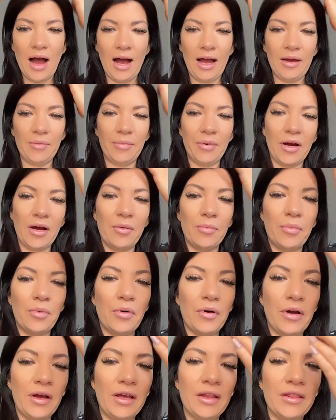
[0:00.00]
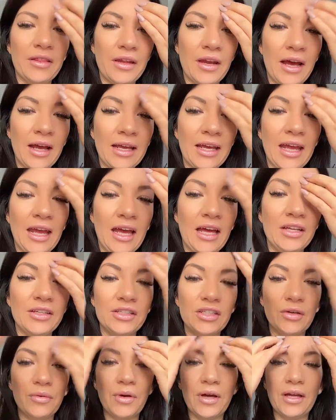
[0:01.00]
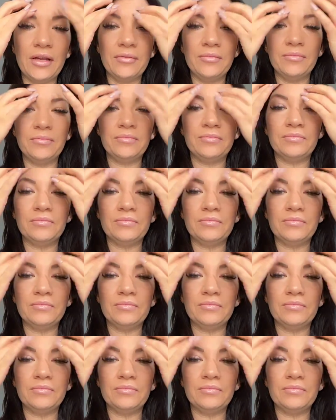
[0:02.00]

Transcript: Eyebrow point, that I can't do it.